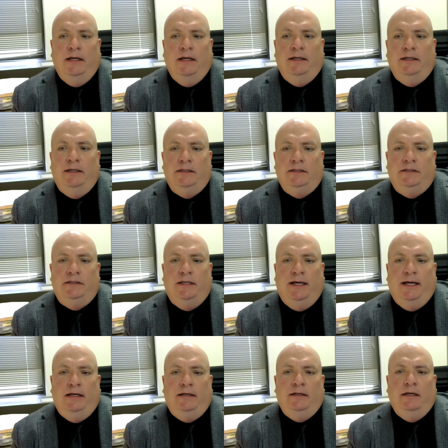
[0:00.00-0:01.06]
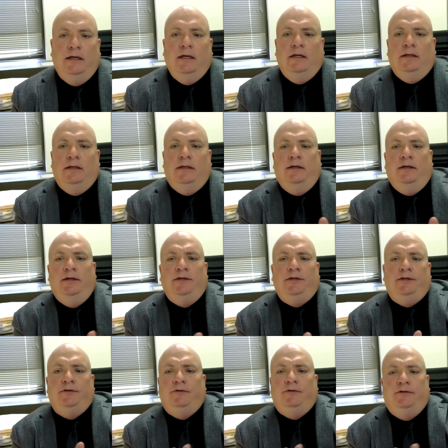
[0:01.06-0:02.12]
is that the
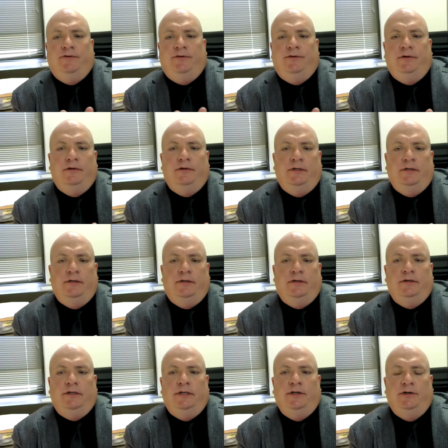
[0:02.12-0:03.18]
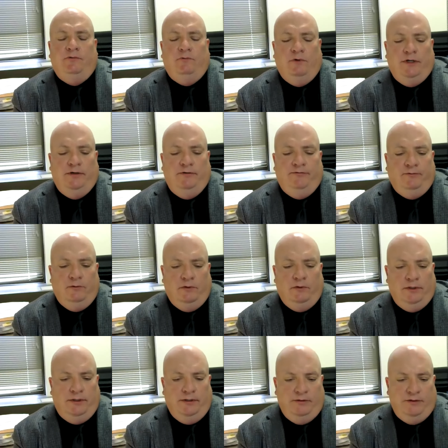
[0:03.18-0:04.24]
history of
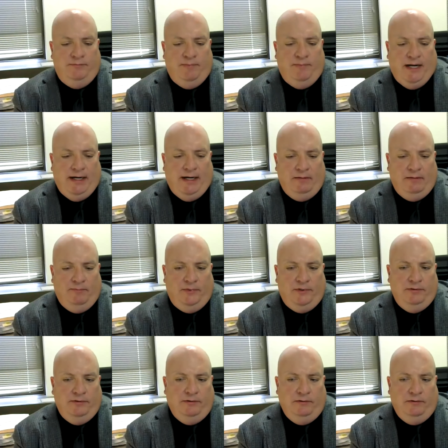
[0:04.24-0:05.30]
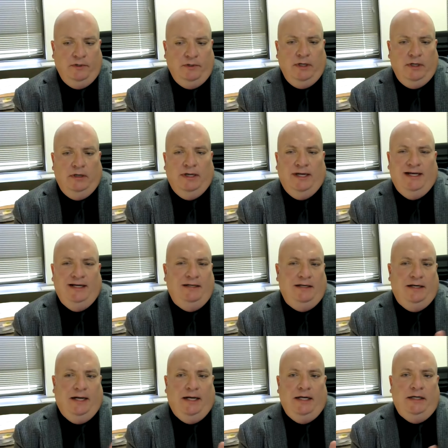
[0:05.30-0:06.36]
1324 goes back to
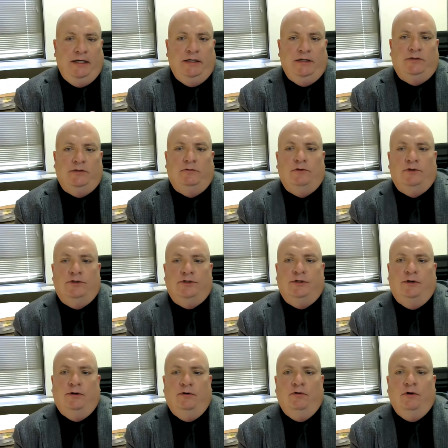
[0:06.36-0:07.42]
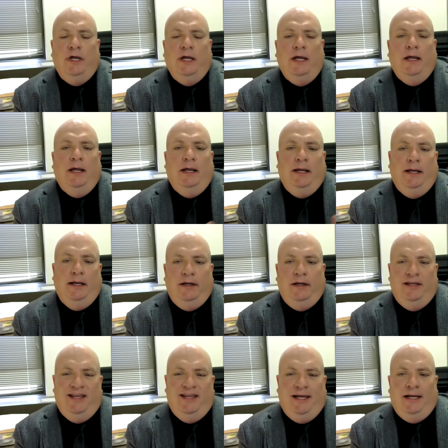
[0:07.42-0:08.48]
1880s or so, and
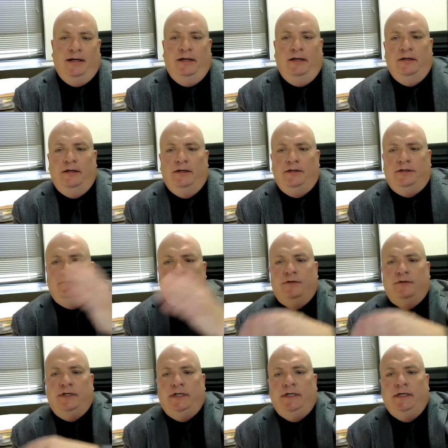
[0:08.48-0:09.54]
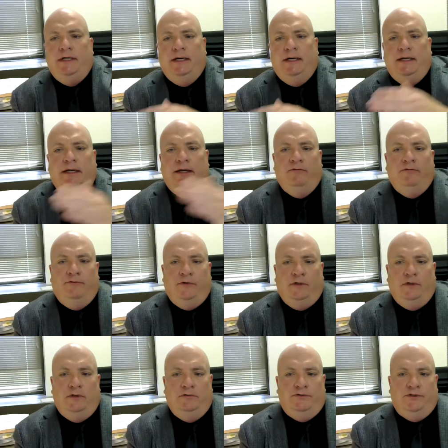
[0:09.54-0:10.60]
that history
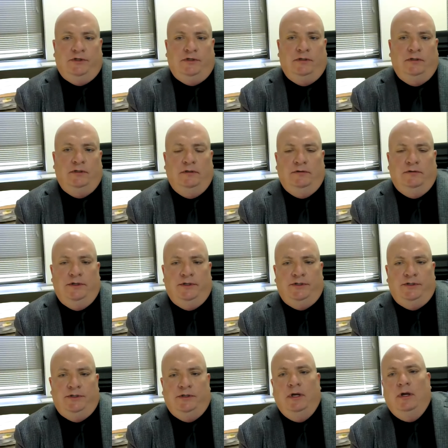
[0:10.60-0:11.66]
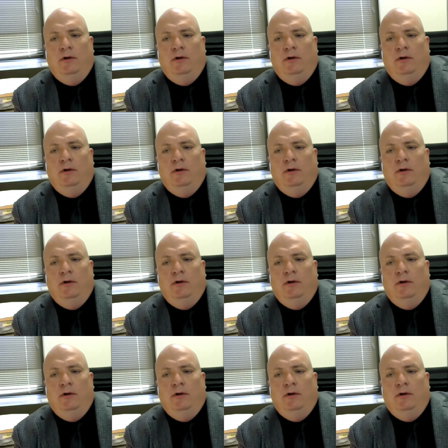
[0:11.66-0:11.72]
involves Congress